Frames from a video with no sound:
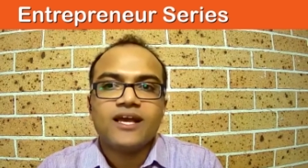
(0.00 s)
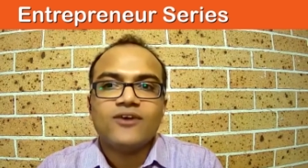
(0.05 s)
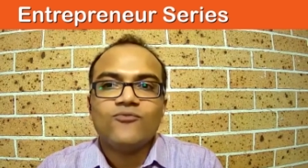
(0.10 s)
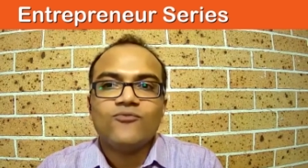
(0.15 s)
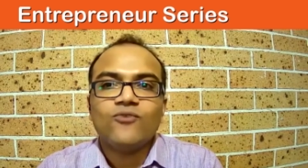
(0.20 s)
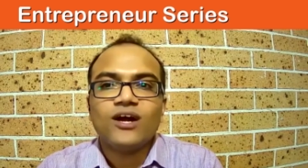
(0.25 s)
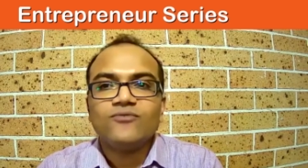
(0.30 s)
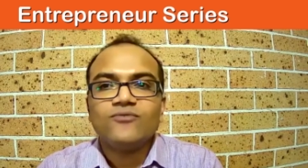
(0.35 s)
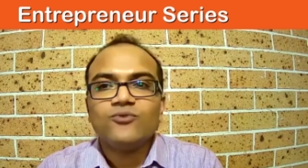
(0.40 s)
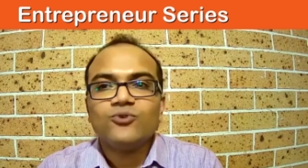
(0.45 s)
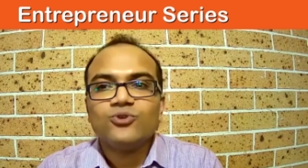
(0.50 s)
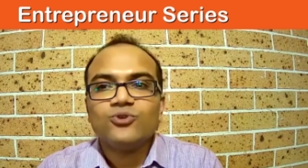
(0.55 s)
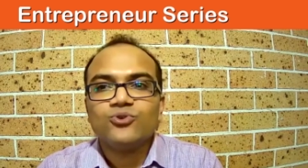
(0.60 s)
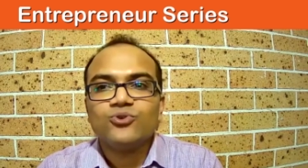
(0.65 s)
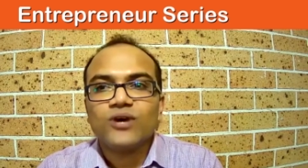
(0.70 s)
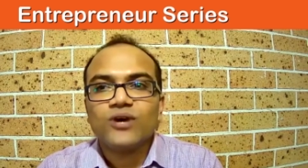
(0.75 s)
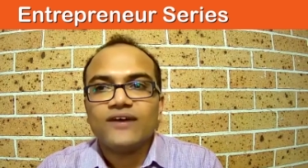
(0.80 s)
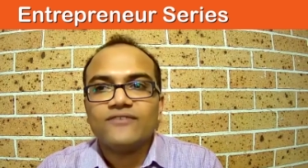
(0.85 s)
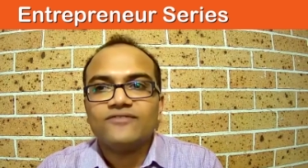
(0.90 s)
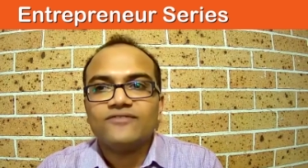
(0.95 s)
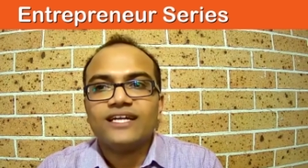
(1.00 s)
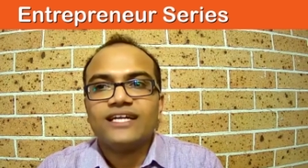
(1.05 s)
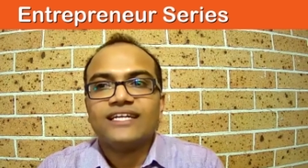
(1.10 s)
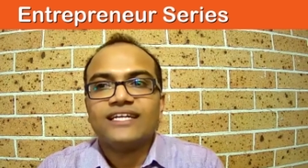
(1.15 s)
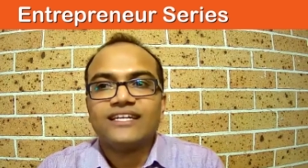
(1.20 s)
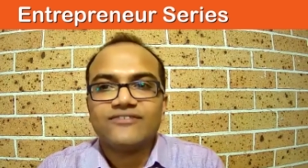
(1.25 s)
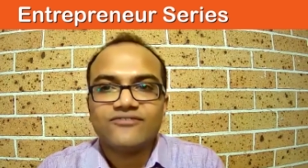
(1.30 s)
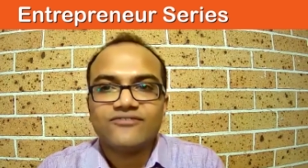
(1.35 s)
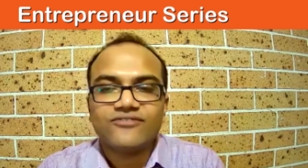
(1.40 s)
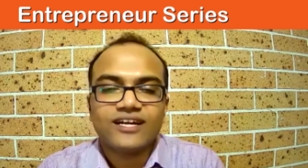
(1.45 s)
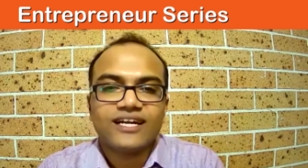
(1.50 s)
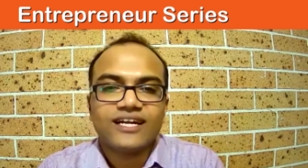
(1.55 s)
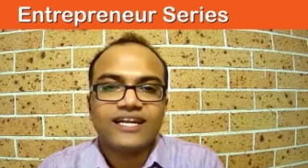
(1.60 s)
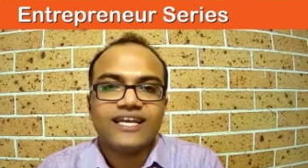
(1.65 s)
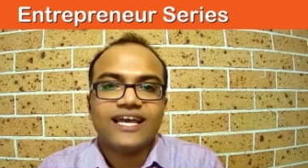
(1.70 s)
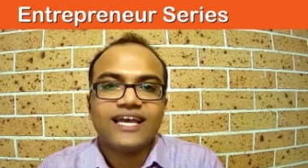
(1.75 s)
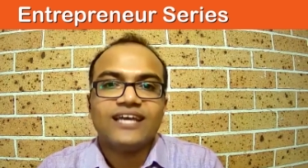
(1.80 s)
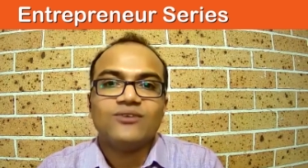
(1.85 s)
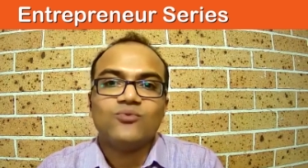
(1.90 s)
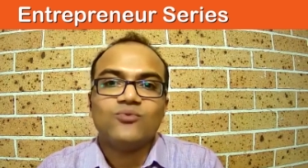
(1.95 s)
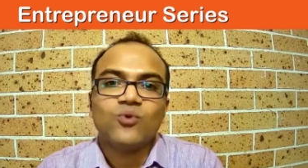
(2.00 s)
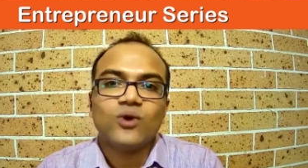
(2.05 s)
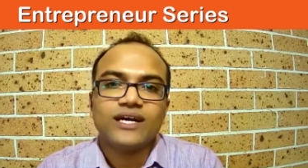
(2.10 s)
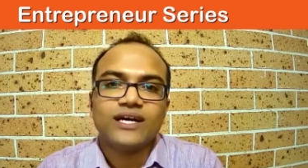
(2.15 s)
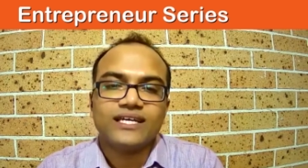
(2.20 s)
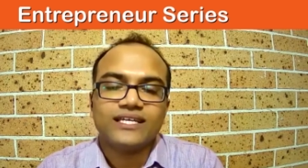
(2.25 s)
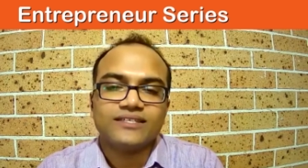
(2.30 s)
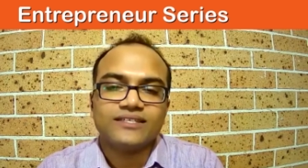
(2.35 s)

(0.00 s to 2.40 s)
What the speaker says: what would you have done differently and why?